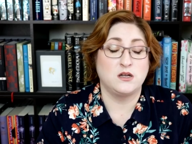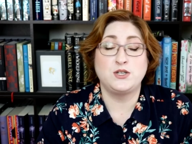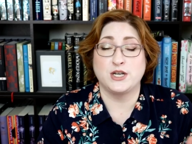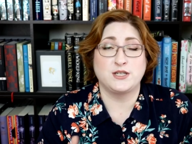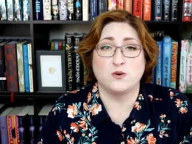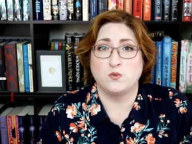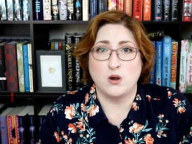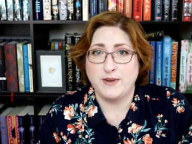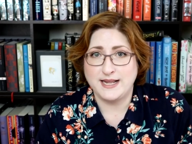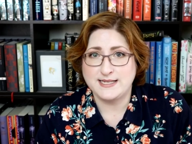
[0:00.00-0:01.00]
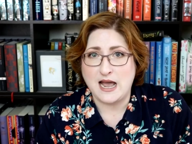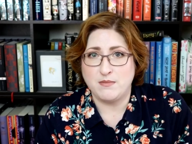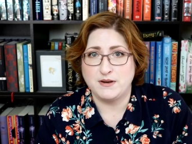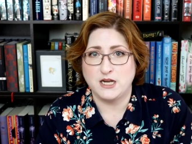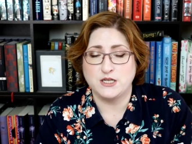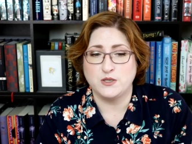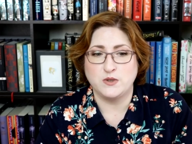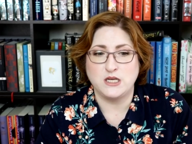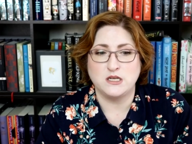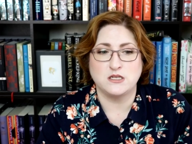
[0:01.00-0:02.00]
just a romance happening too
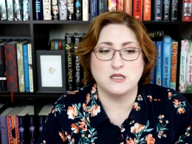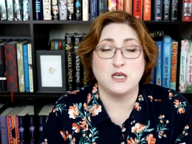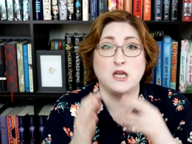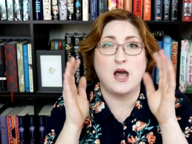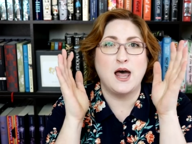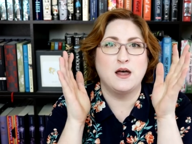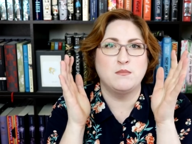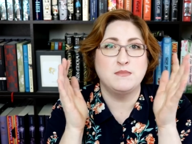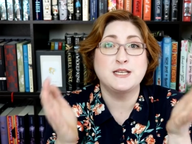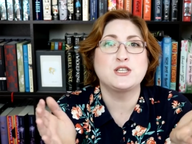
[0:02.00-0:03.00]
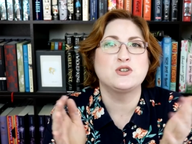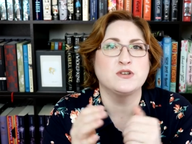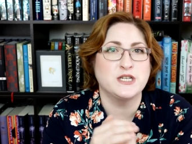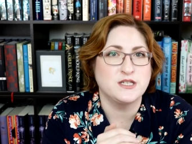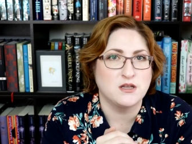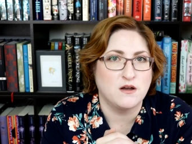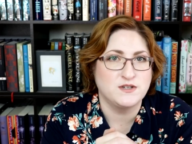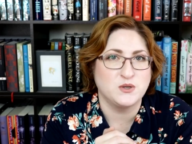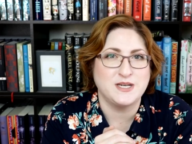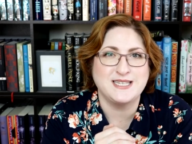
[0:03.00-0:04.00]
easily, a mystery solved
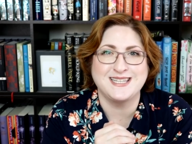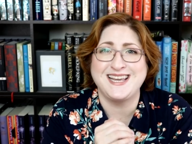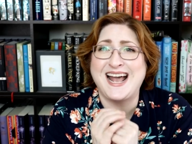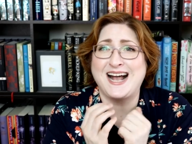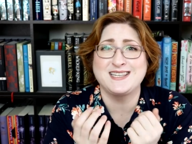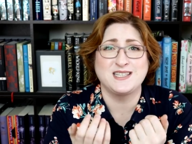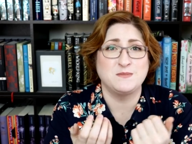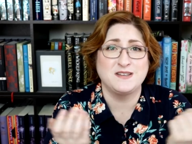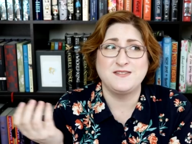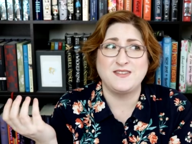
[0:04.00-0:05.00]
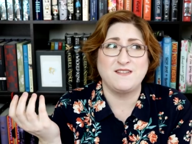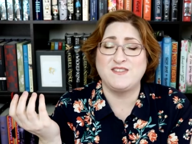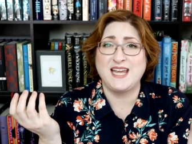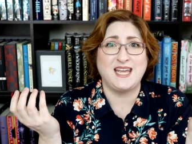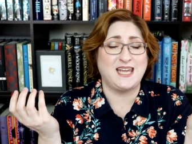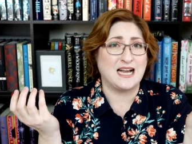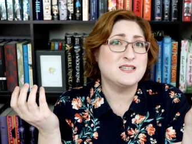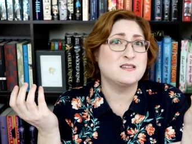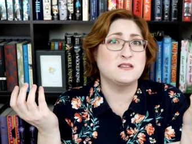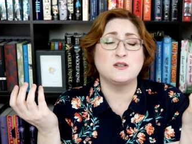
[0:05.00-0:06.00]
too easily. Ask them if, if they
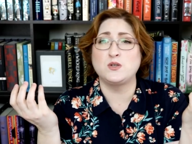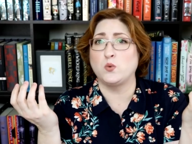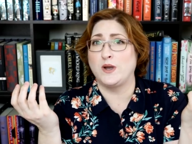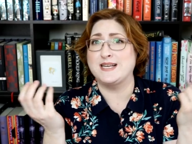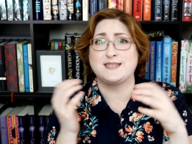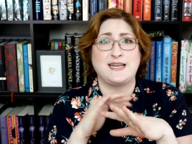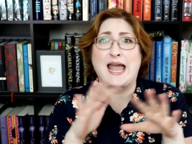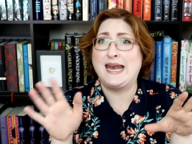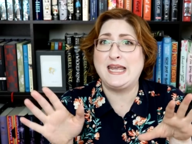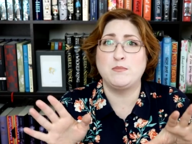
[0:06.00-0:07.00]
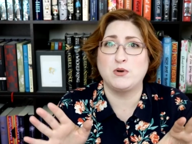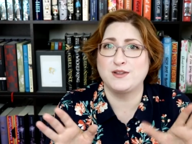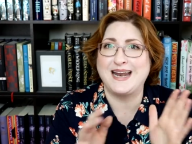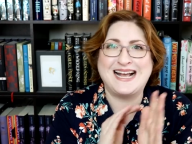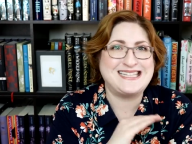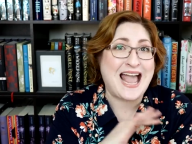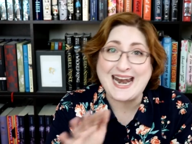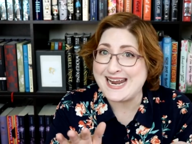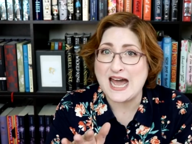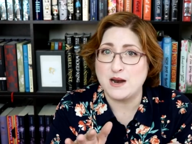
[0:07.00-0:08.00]
guess the twist. Any book that has
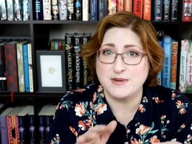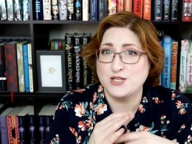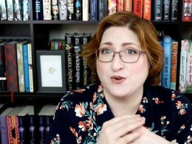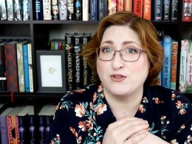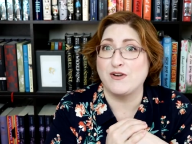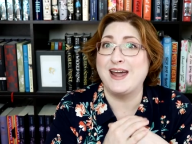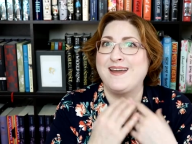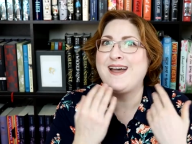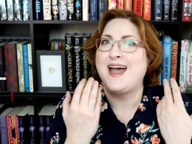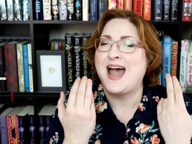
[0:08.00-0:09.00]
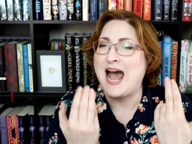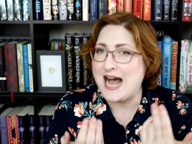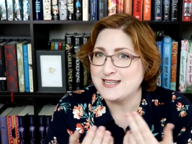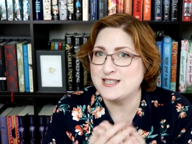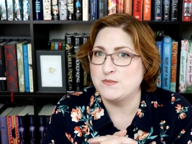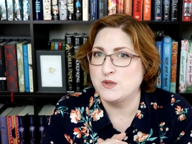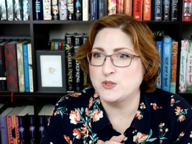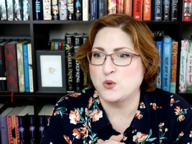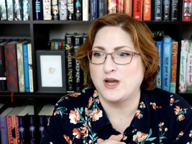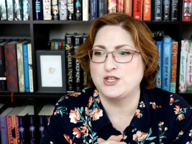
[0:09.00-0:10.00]
any kind of mystery thread, ask them
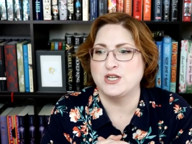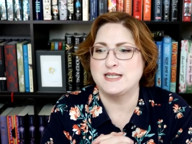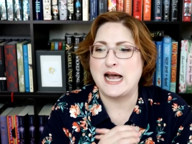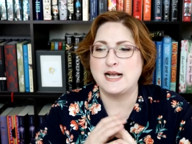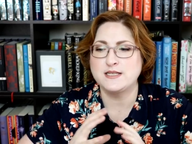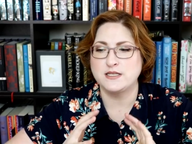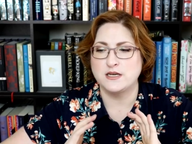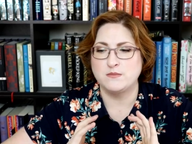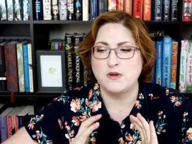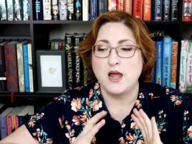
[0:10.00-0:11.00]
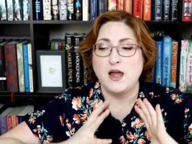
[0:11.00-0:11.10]
those questions. Ask them